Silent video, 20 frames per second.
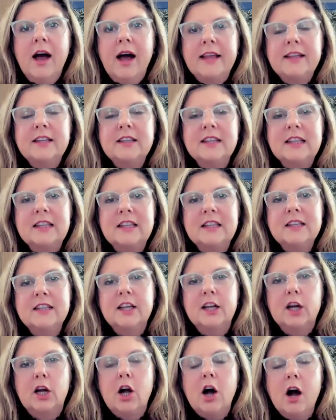I think the thing
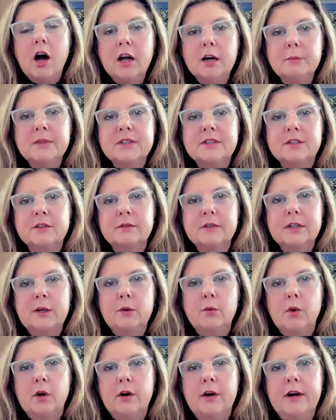that economists are really
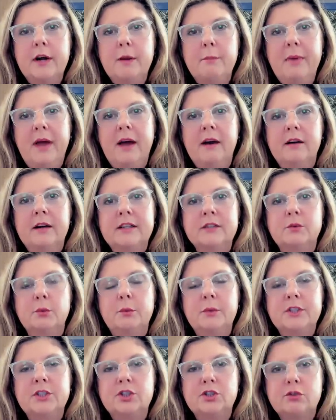worried about is when
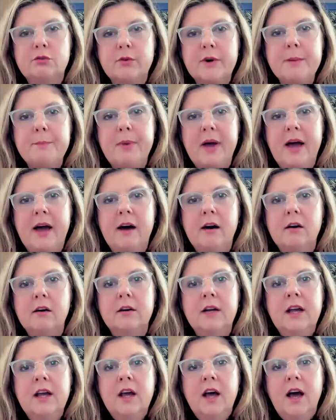we strip
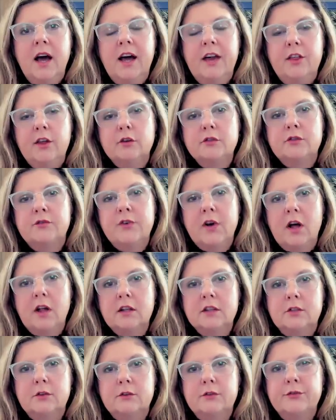out Uh, those
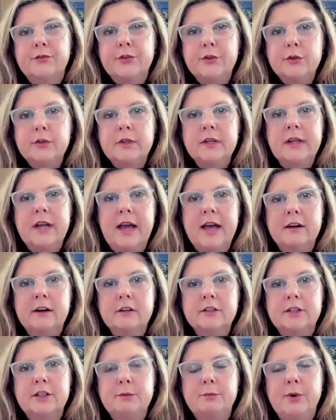volatile food and
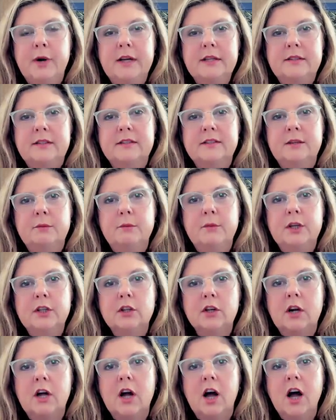energy prices, and we
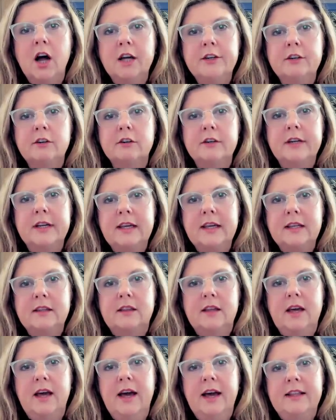look
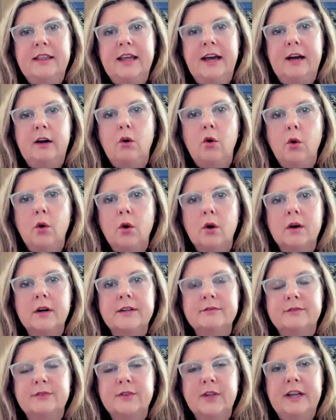underneath uh, that core
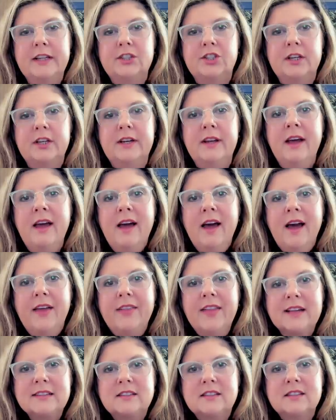inflation,
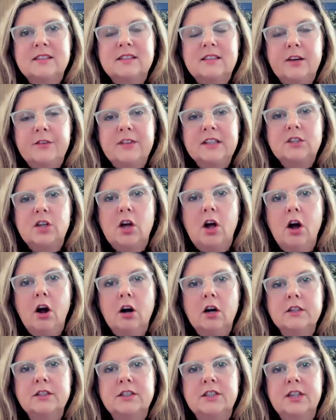and that's the stuff that's
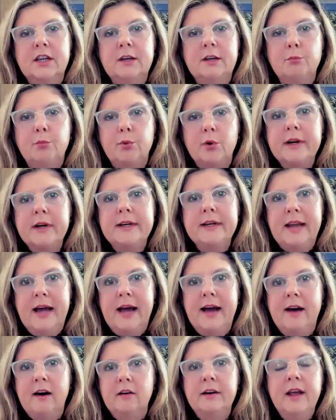hard to bring
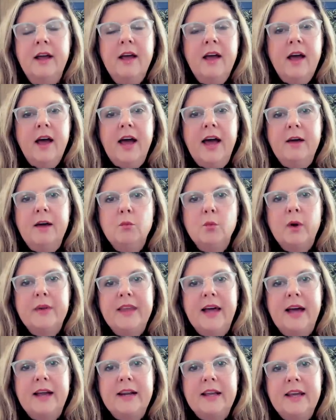down. And when
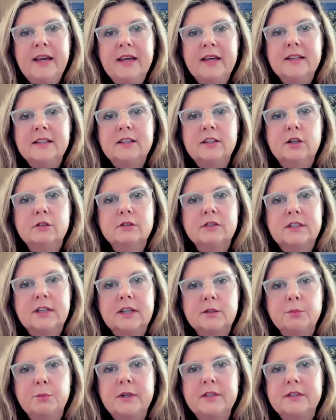that hit, you know,
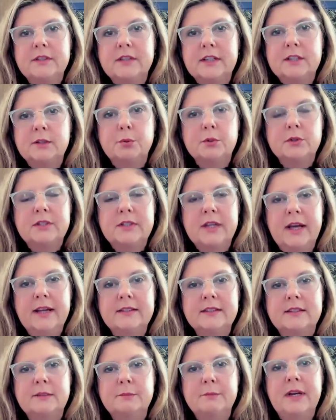six point six
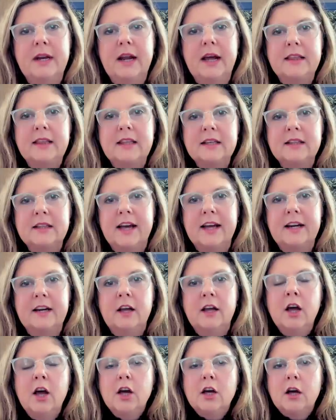percent, I mean, I think that
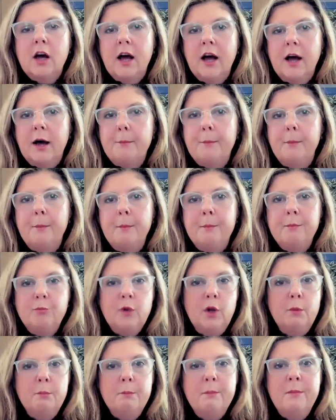uh,
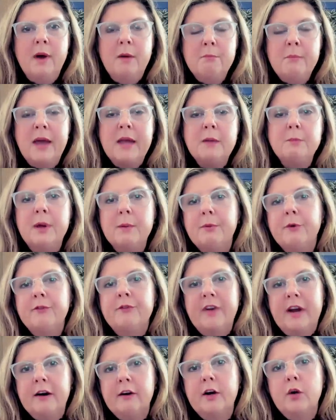you know, made people
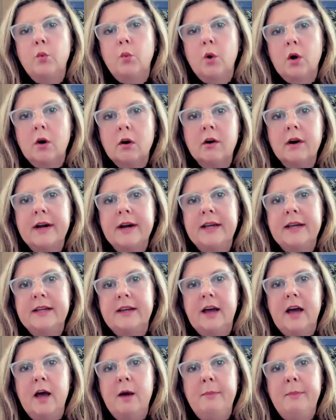very
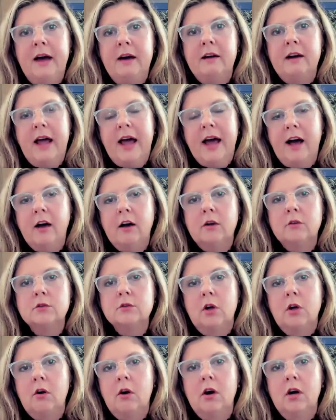worried about how
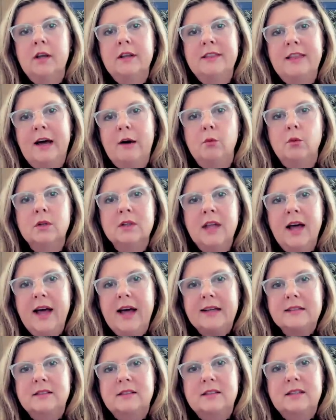long that will
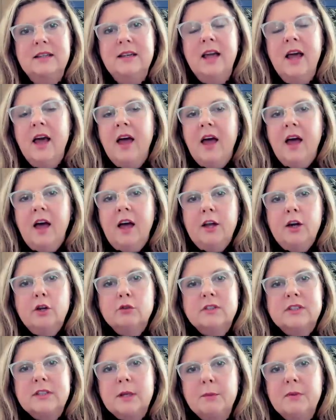last. And you
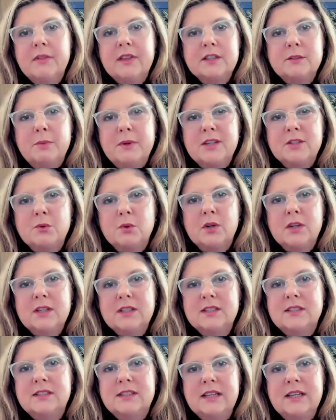know, some of that's because we're going
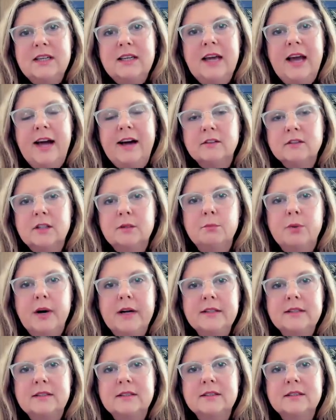to see housing
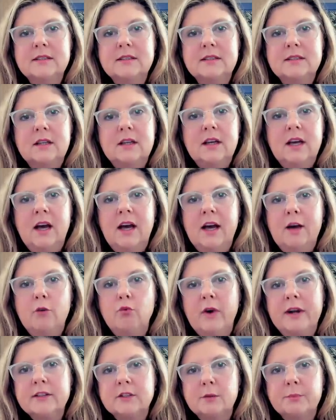prices, uh,
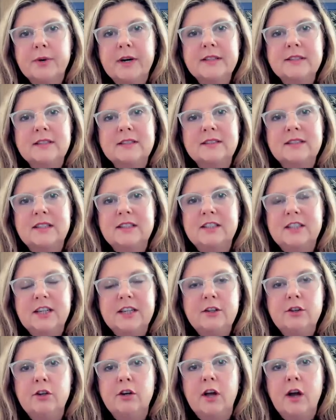rental prices
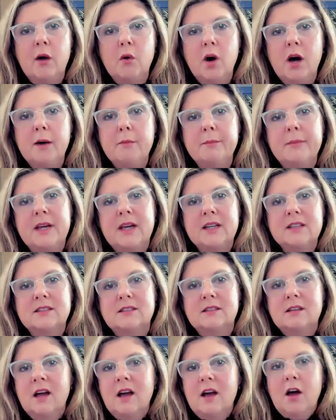continue to go up, because
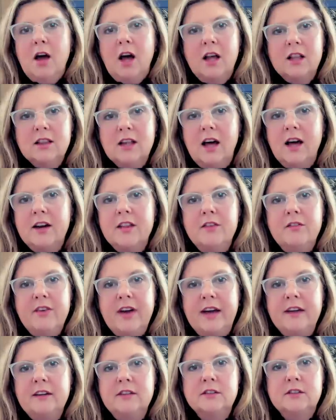a lot of the
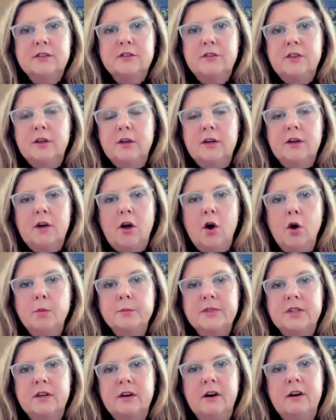values of the
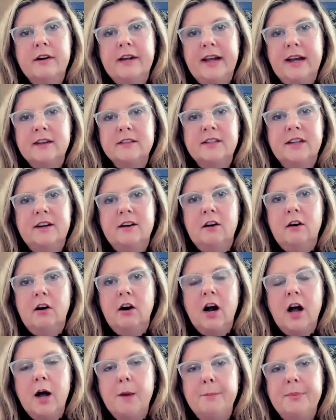homes that are already out there
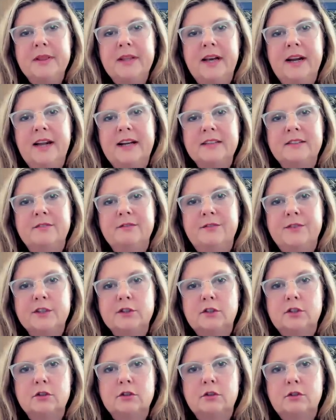are up, and that hasn't
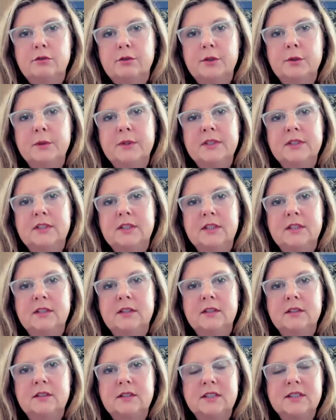filtered through
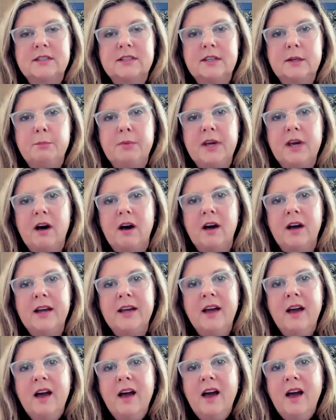into to C P I.